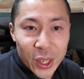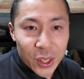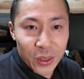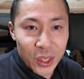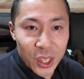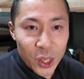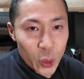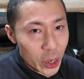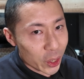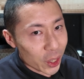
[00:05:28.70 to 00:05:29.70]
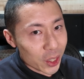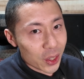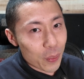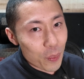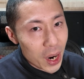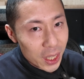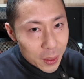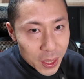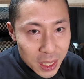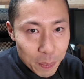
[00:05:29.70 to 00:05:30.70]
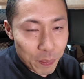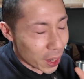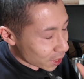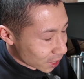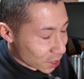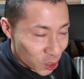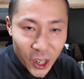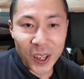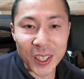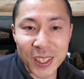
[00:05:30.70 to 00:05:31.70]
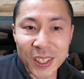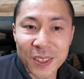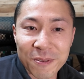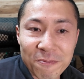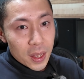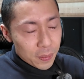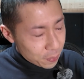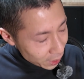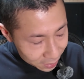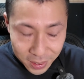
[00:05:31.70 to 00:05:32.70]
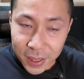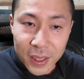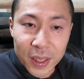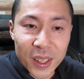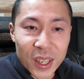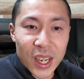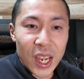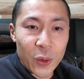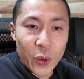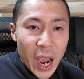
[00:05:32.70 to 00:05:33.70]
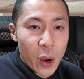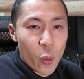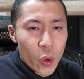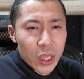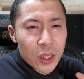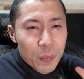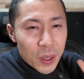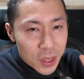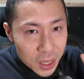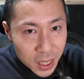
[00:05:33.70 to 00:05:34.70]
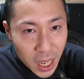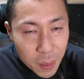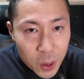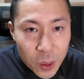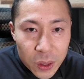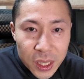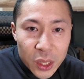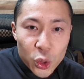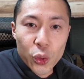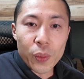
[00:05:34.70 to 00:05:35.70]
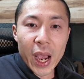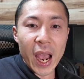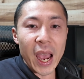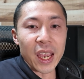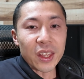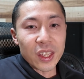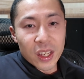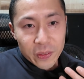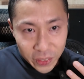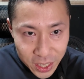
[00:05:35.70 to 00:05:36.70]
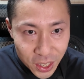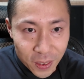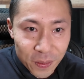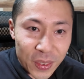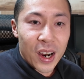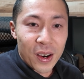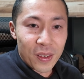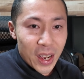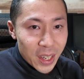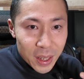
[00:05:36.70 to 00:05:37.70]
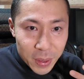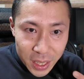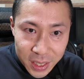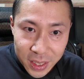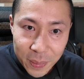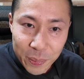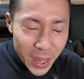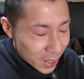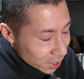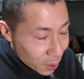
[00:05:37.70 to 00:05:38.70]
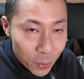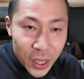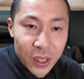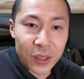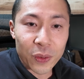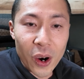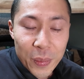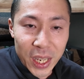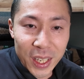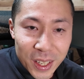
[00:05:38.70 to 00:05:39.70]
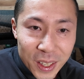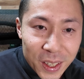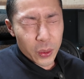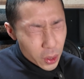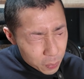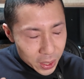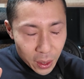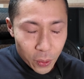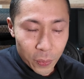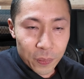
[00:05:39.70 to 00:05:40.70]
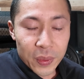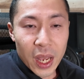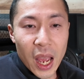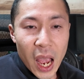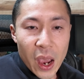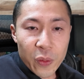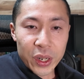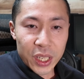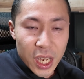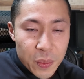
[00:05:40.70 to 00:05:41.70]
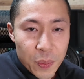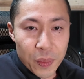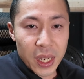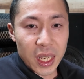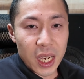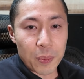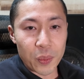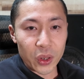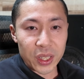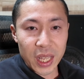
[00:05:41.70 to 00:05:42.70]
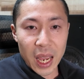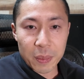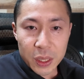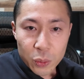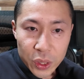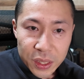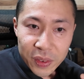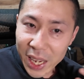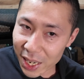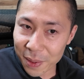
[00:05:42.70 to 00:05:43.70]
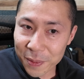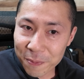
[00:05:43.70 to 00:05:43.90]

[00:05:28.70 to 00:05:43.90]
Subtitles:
Unity or Godot might be the better choice. But if I want to build the game closer to my ideal vision, raylib is a better fit for me. From now on, I will keep making prototypes with raylib,